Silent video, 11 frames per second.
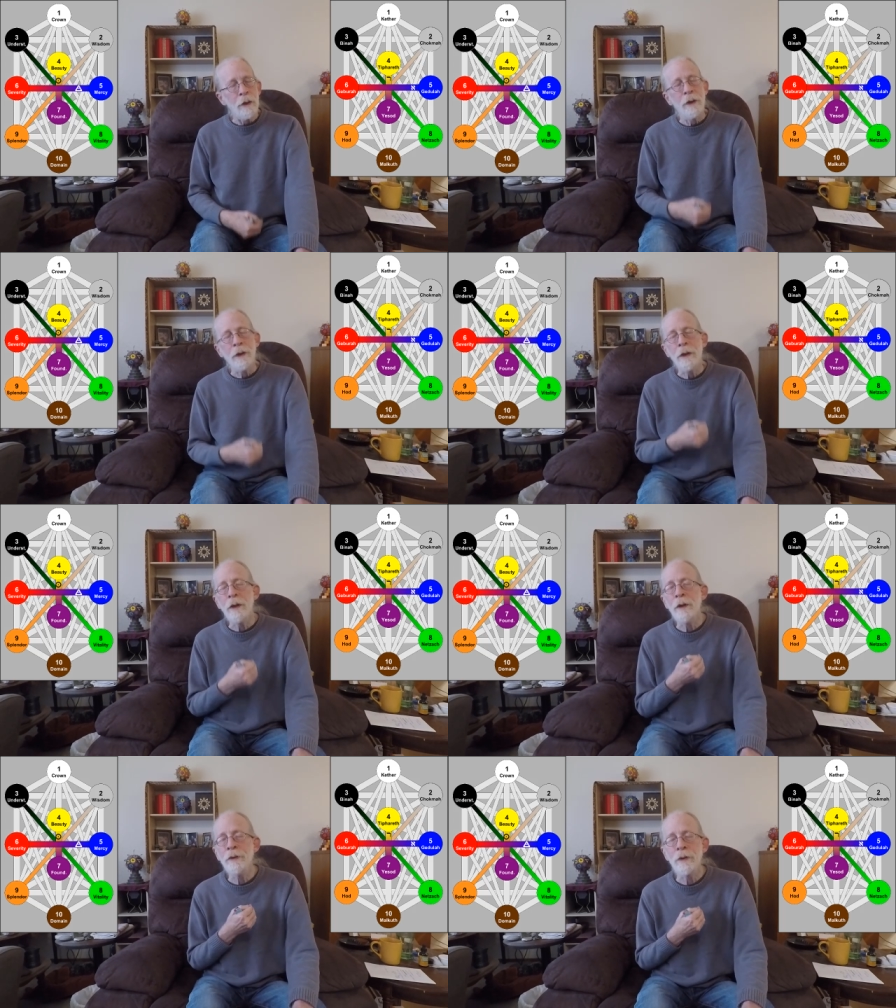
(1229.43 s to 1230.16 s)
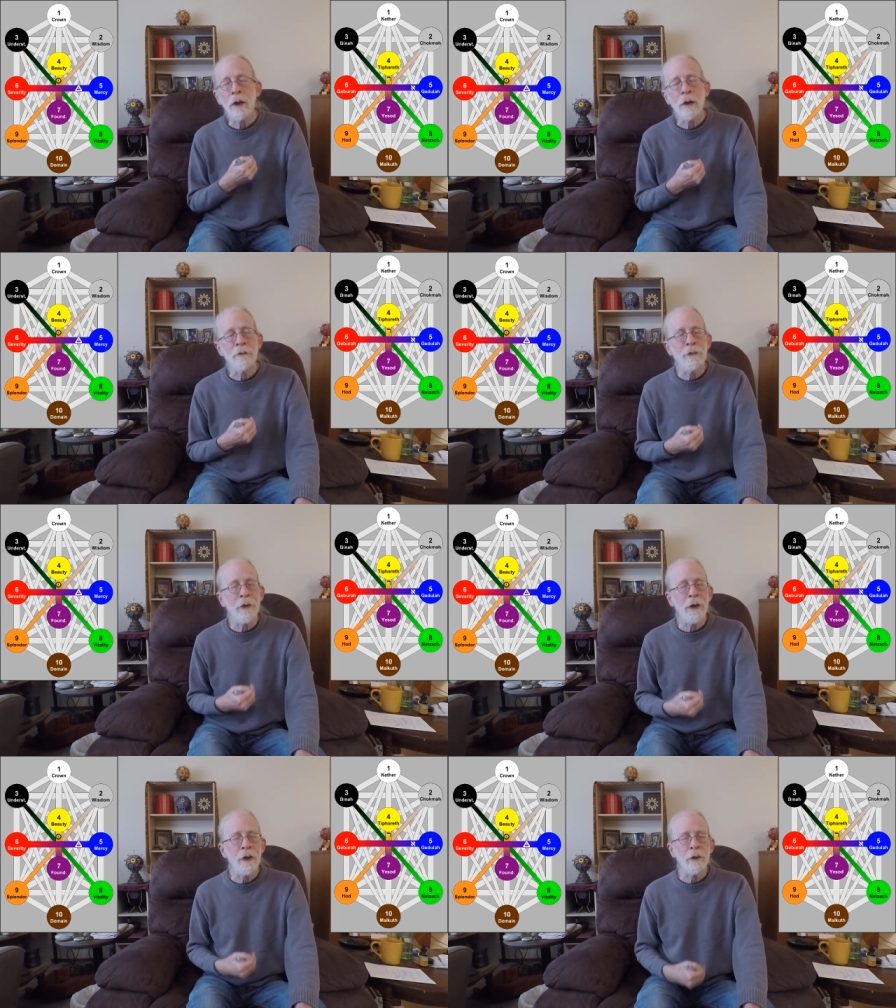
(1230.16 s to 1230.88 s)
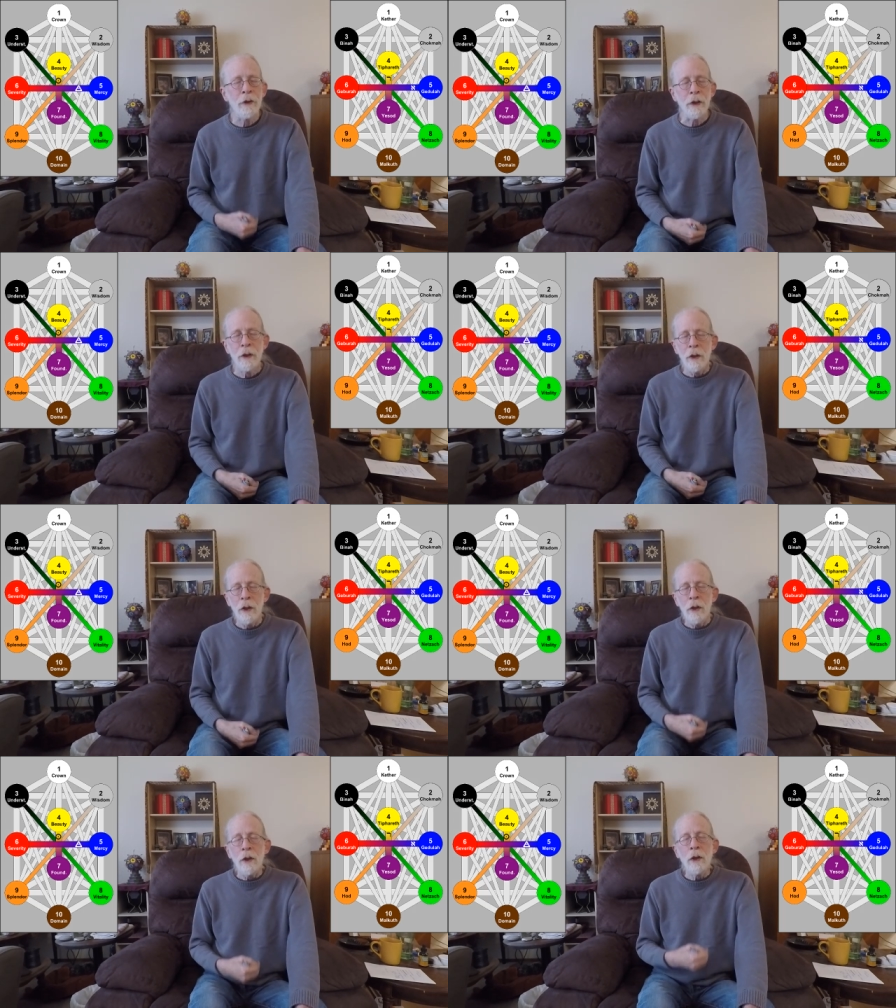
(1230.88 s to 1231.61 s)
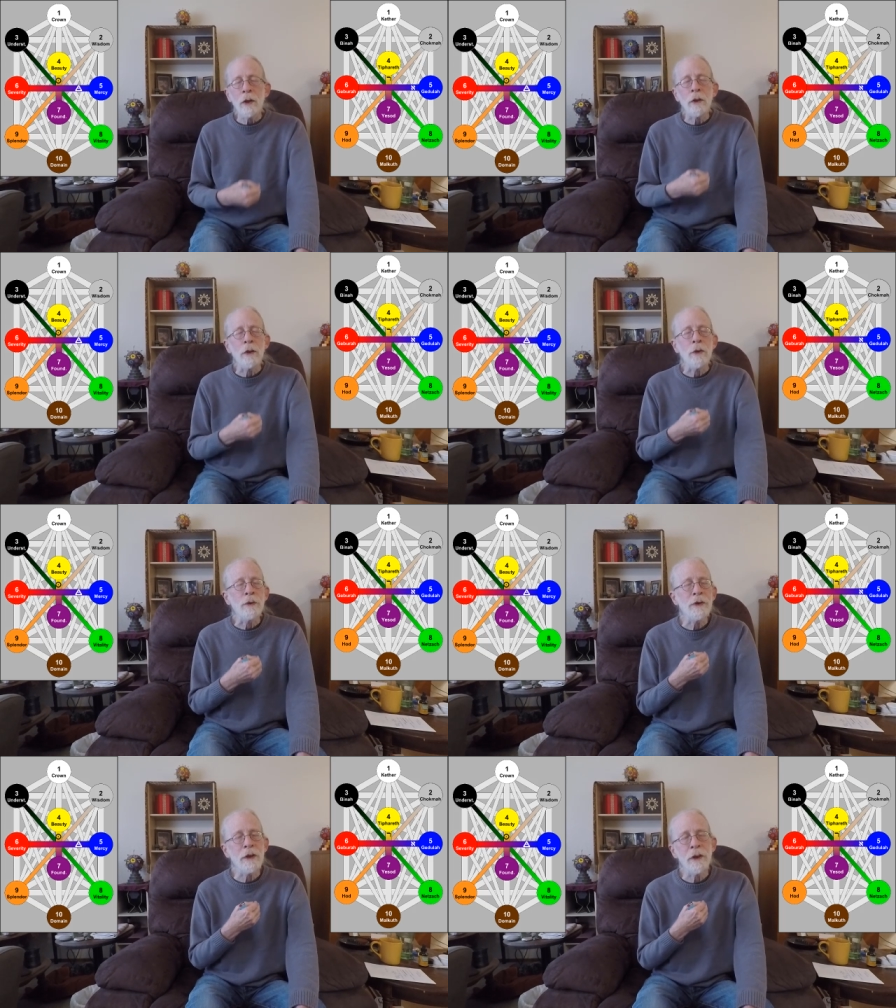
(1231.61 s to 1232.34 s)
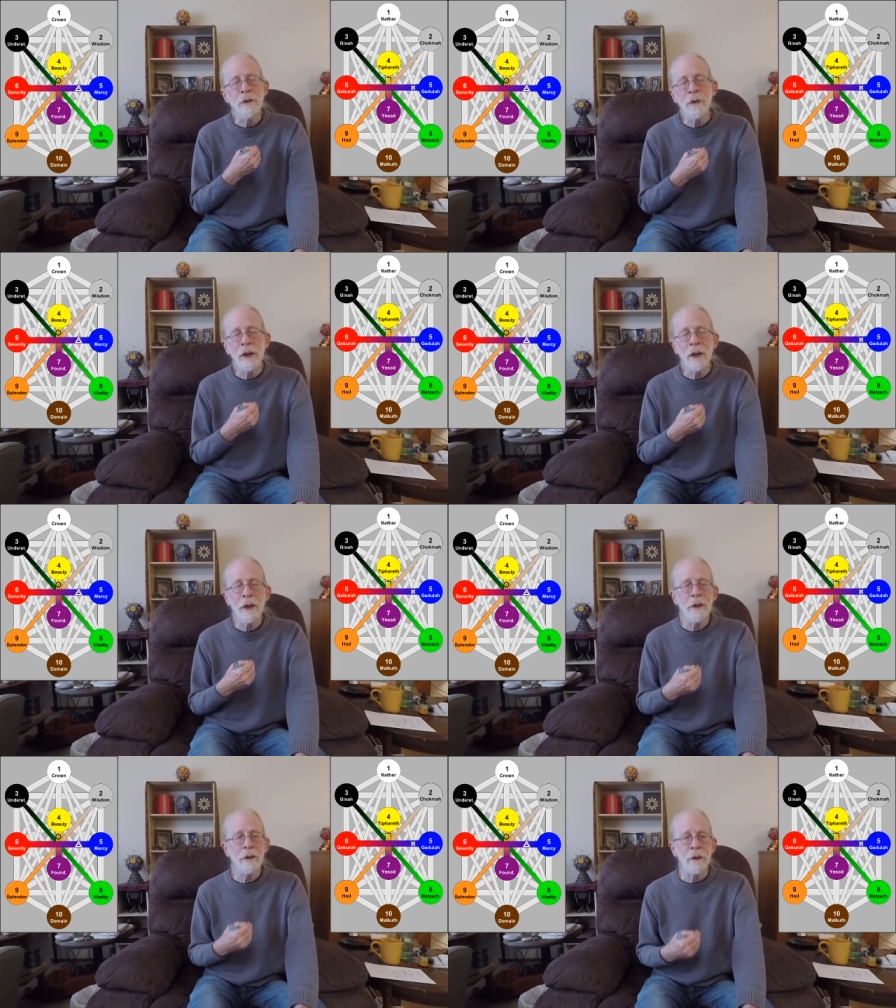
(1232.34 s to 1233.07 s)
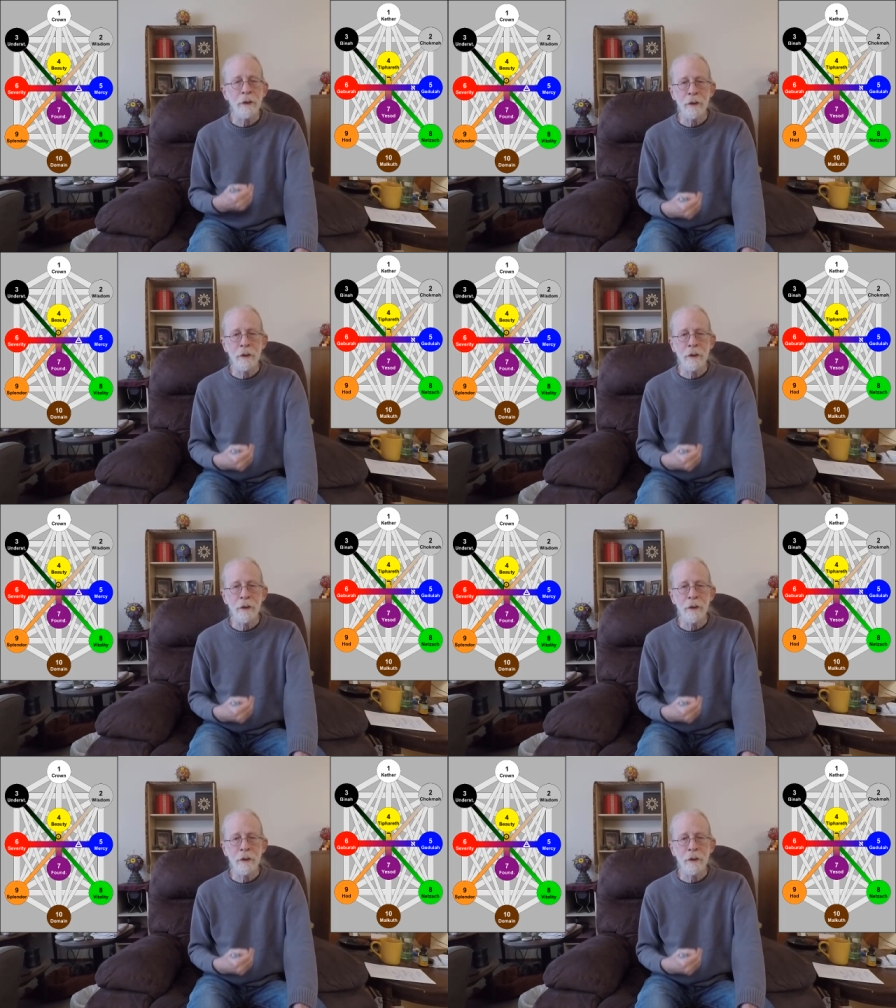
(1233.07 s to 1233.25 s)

these are very closely related.